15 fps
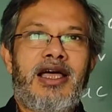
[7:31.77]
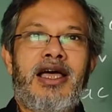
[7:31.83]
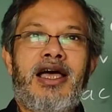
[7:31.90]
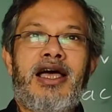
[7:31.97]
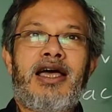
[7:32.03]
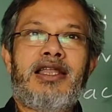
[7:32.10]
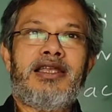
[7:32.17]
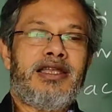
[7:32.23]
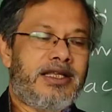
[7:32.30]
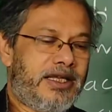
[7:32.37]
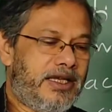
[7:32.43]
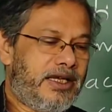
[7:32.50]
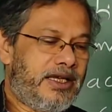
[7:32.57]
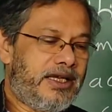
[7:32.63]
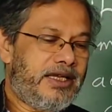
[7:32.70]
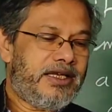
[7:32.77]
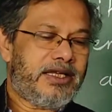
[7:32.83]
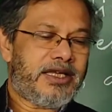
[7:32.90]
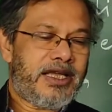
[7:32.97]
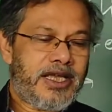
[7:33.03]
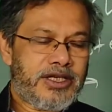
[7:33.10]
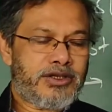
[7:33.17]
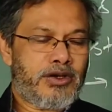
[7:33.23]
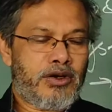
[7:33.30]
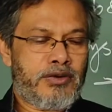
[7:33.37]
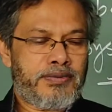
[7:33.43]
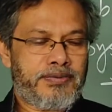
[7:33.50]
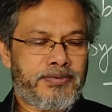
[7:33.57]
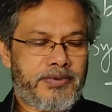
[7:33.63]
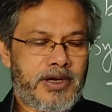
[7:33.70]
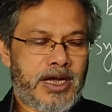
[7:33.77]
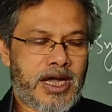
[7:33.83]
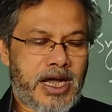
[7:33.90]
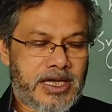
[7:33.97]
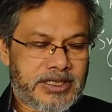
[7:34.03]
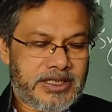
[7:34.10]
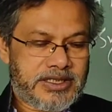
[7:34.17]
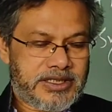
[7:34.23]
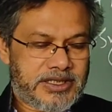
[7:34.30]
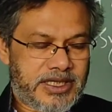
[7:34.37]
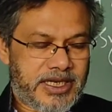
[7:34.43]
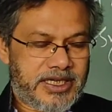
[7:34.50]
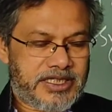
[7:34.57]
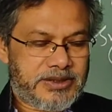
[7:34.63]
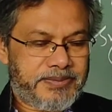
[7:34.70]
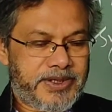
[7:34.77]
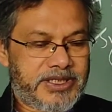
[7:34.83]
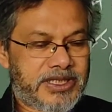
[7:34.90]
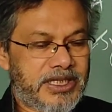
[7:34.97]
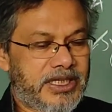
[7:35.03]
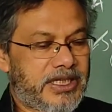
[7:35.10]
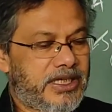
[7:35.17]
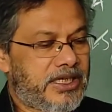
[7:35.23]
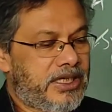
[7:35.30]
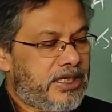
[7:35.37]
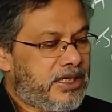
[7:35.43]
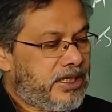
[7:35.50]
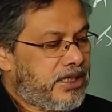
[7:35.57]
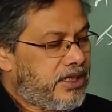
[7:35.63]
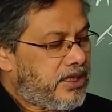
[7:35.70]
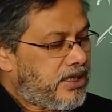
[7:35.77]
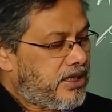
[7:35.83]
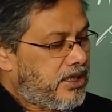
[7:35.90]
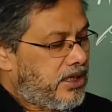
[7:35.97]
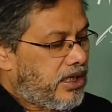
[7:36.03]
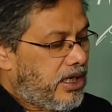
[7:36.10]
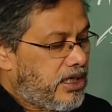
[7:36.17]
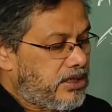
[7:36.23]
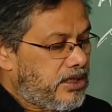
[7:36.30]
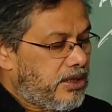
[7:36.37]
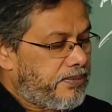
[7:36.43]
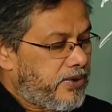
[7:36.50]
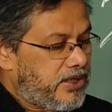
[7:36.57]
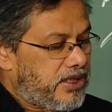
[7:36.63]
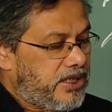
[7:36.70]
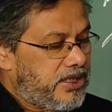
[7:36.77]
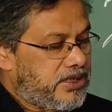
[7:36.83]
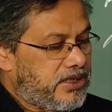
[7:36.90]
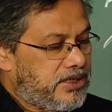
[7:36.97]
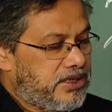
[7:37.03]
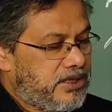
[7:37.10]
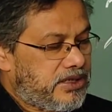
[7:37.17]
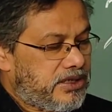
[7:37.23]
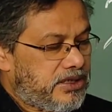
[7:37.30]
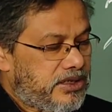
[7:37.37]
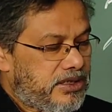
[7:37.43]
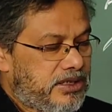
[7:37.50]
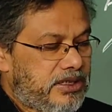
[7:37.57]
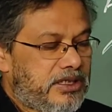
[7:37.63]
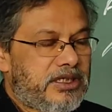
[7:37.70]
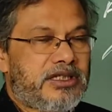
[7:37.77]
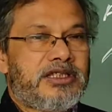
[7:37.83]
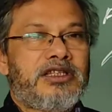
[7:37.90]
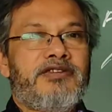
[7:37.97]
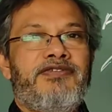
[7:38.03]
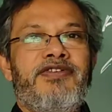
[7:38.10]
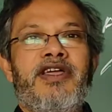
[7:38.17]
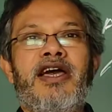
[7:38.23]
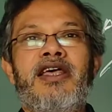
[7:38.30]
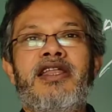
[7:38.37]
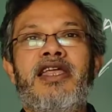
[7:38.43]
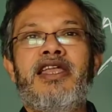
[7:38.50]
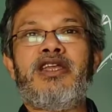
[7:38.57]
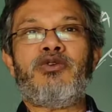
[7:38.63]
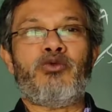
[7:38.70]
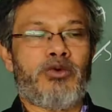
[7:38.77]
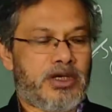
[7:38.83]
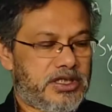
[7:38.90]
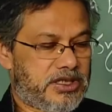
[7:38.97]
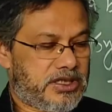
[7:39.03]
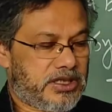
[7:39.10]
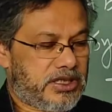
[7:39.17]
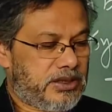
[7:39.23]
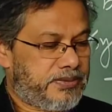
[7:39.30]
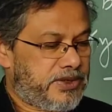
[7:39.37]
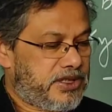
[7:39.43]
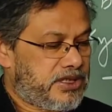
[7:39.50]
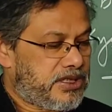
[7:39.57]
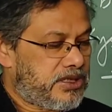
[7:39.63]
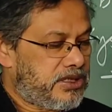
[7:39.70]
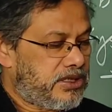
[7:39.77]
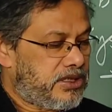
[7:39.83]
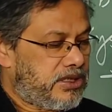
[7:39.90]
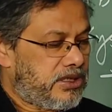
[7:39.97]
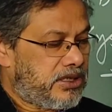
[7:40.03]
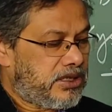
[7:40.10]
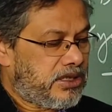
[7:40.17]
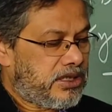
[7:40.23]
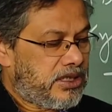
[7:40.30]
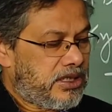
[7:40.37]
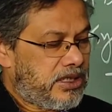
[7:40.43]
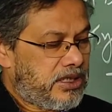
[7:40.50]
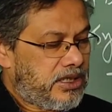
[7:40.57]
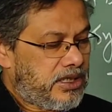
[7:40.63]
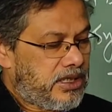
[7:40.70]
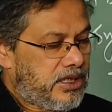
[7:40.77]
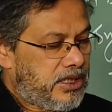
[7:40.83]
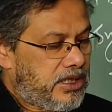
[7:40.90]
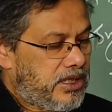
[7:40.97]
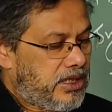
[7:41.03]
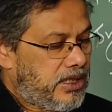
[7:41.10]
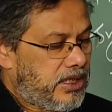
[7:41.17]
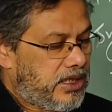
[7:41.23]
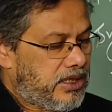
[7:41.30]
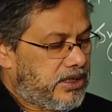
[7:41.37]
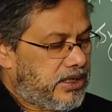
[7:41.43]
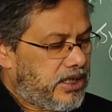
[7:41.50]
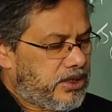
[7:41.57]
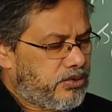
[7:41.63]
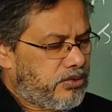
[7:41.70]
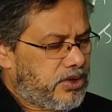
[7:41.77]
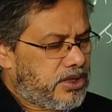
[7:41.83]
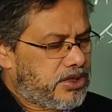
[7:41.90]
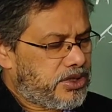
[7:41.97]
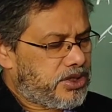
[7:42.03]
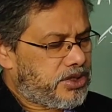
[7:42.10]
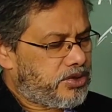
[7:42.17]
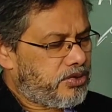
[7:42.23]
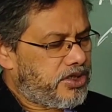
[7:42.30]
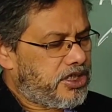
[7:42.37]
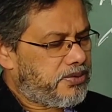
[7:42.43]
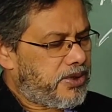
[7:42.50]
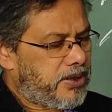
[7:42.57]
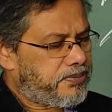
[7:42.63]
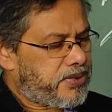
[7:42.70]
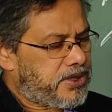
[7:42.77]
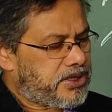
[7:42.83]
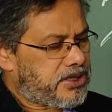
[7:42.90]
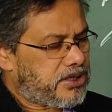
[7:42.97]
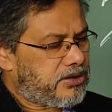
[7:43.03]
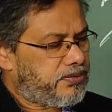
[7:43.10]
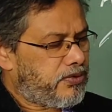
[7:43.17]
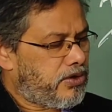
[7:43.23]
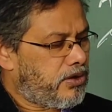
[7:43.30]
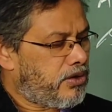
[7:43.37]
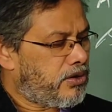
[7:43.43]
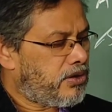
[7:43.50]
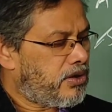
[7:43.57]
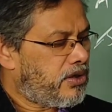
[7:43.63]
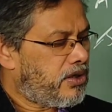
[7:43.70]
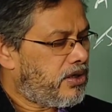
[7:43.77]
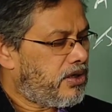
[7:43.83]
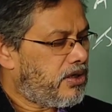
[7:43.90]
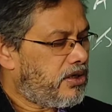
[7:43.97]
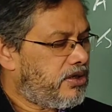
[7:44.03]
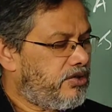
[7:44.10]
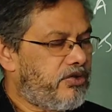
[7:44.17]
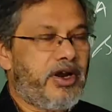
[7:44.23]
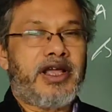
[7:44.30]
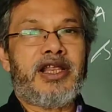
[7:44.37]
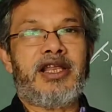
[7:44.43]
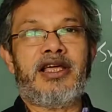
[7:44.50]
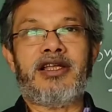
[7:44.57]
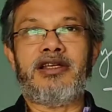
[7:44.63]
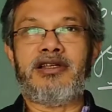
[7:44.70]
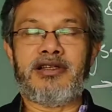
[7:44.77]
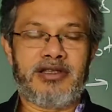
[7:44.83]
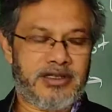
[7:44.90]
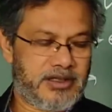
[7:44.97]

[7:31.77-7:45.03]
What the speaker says: And in case of other states, especially Andhra Pradesh, the fair rate was 30%, and that was 25% for dry land.